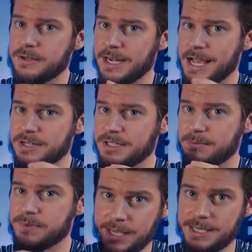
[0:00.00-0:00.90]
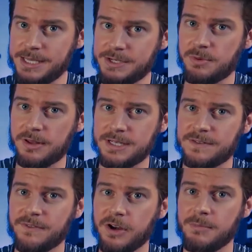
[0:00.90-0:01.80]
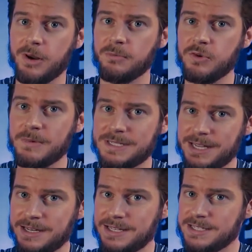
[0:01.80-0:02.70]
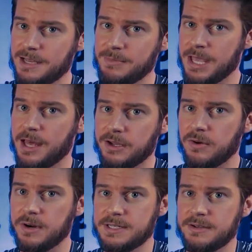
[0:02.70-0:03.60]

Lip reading: You can actually break each one of these fundamental movements into subcategories.